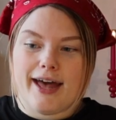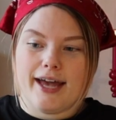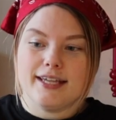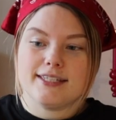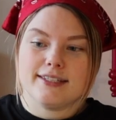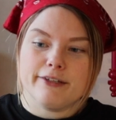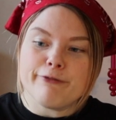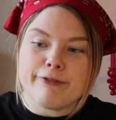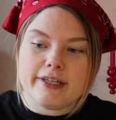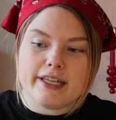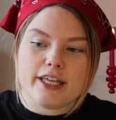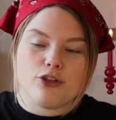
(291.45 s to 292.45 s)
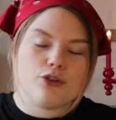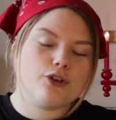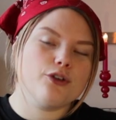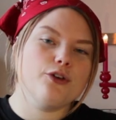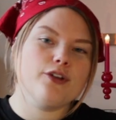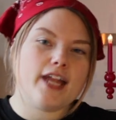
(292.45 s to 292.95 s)
I still feel like you
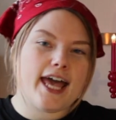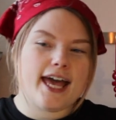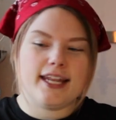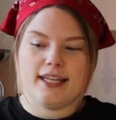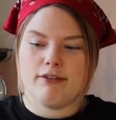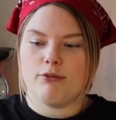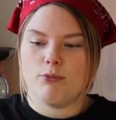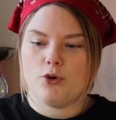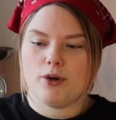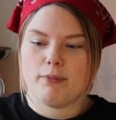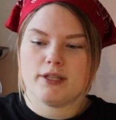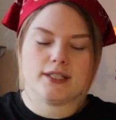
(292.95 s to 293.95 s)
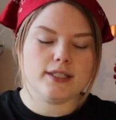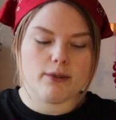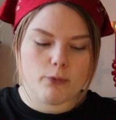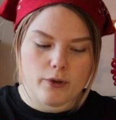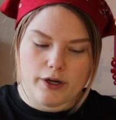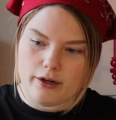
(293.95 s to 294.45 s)
could add even more, but
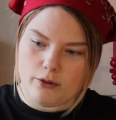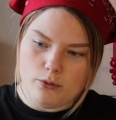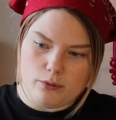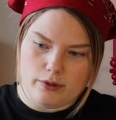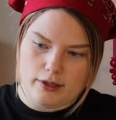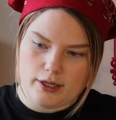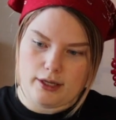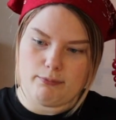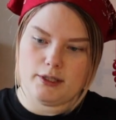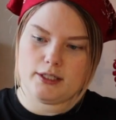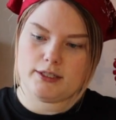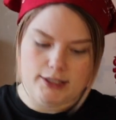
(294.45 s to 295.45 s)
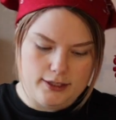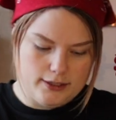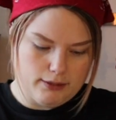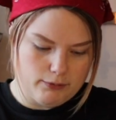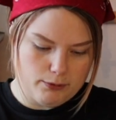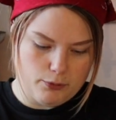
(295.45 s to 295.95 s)
somewhere, oh, I need
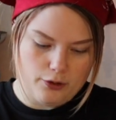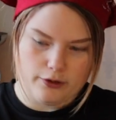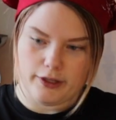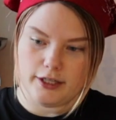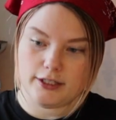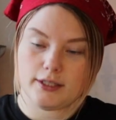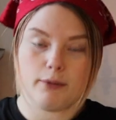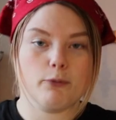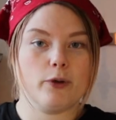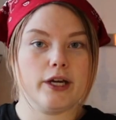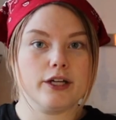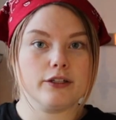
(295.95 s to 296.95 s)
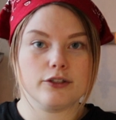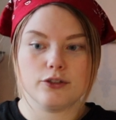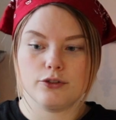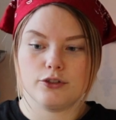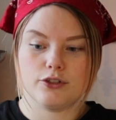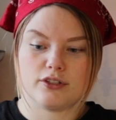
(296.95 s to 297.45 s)
some sparkle there. Somewhere
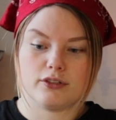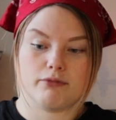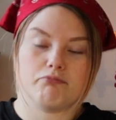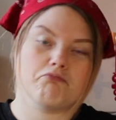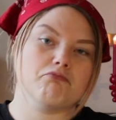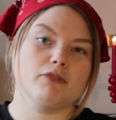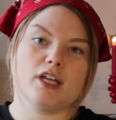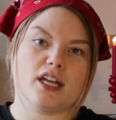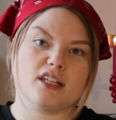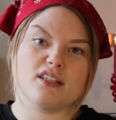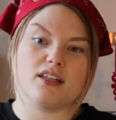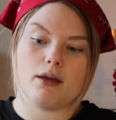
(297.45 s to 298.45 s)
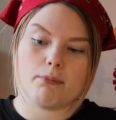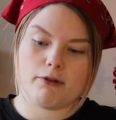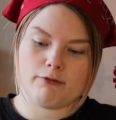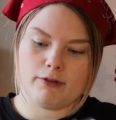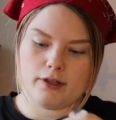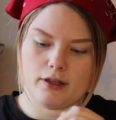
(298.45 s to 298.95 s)
you just gotta stop, I
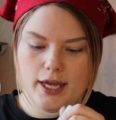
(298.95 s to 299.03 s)
feel.